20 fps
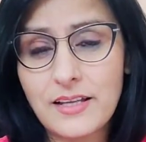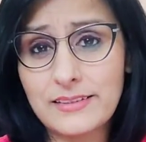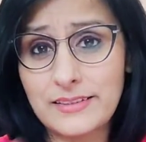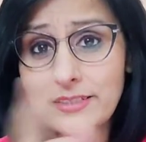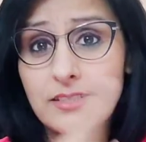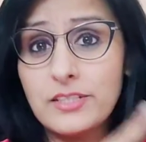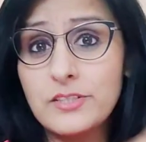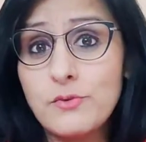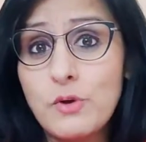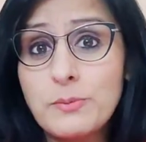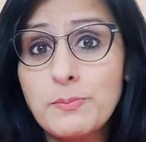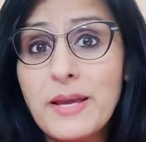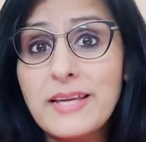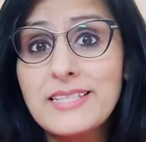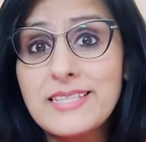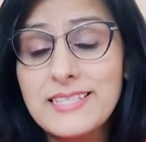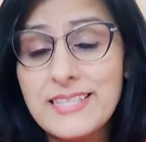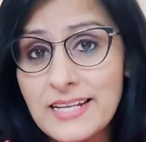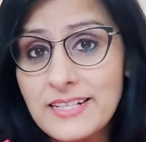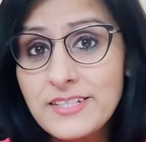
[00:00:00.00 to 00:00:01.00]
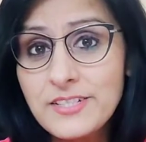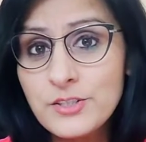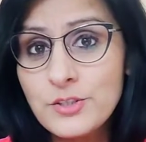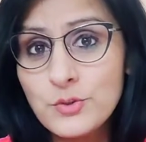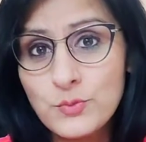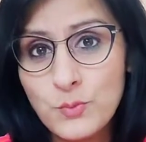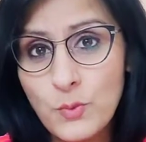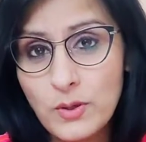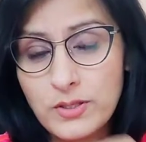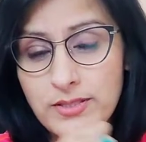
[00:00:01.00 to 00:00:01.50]
This is what my
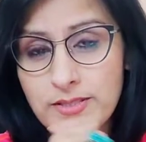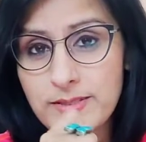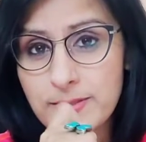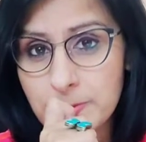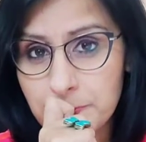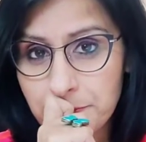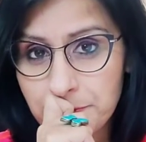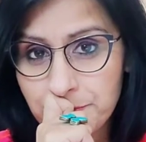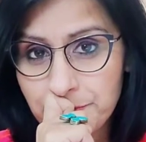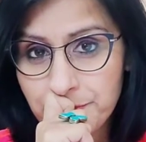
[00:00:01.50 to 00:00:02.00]
sentence was.